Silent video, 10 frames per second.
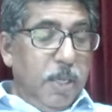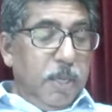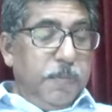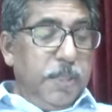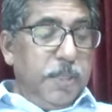
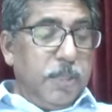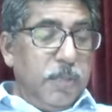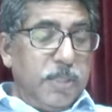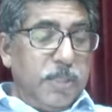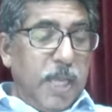Peter
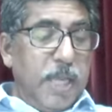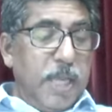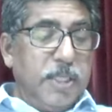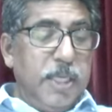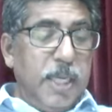was
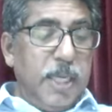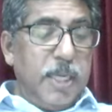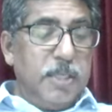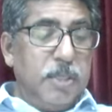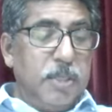acting
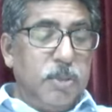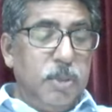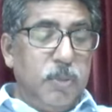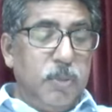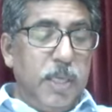against the
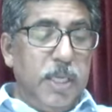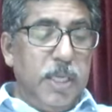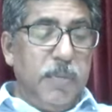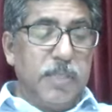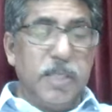truth while he
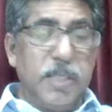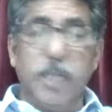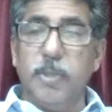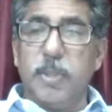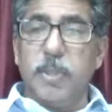was in
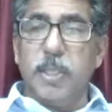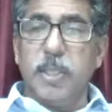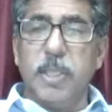Antioch.